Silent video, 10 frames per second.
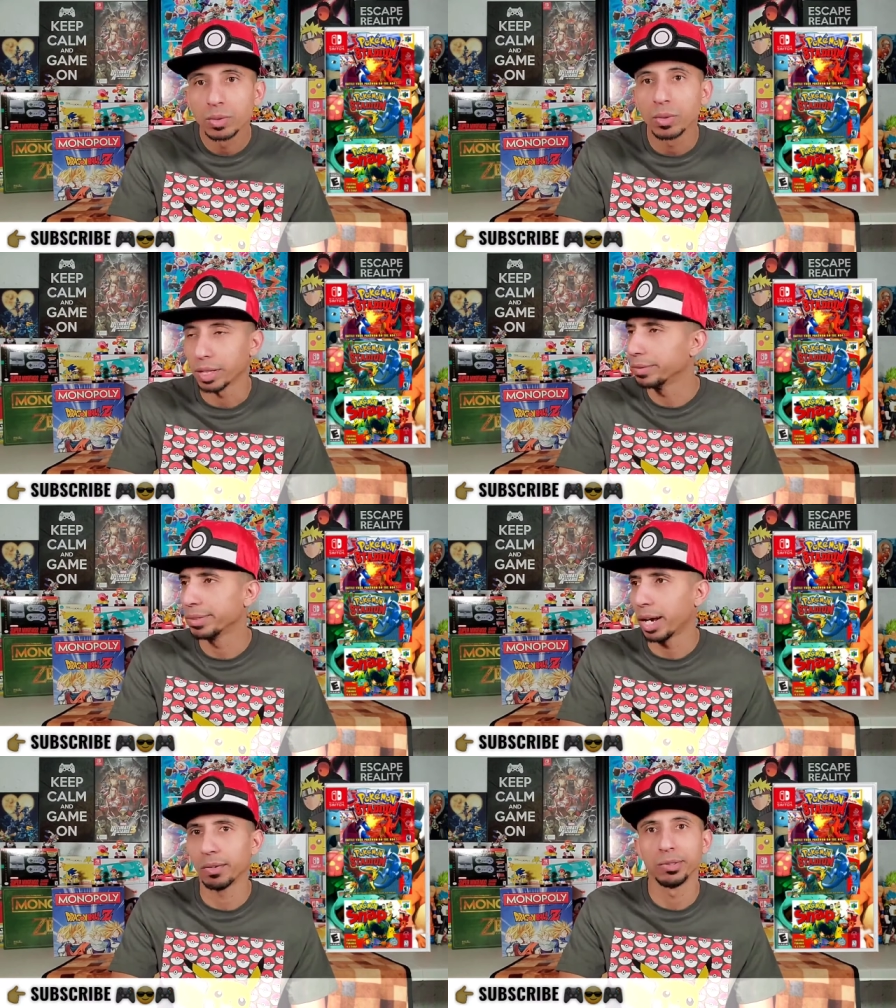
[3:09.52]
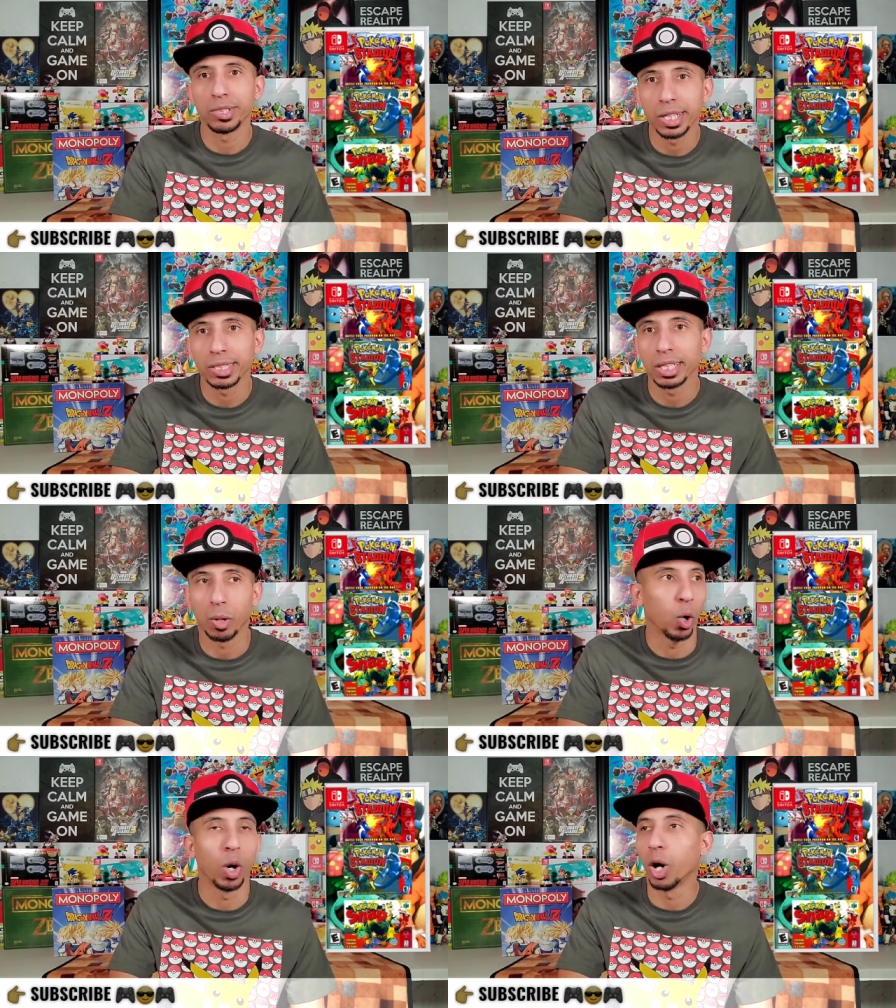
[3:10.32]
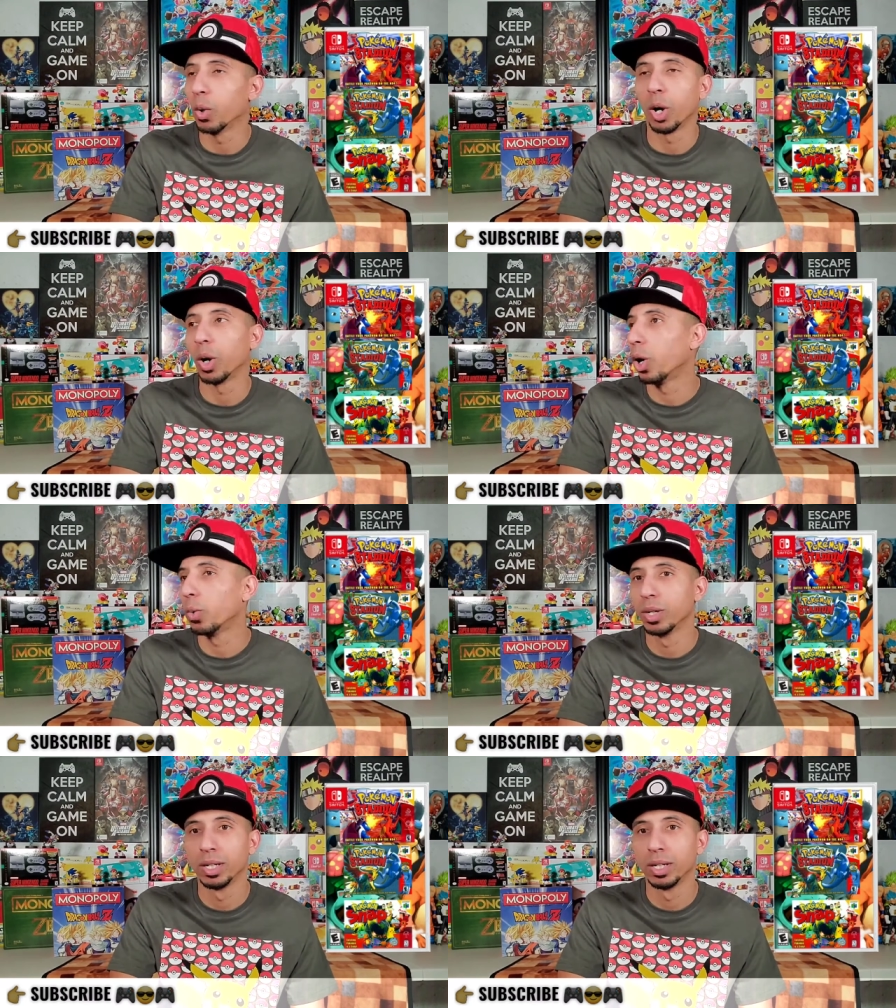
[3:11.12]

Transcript: whatever you however you say his name, oh ho ho ho,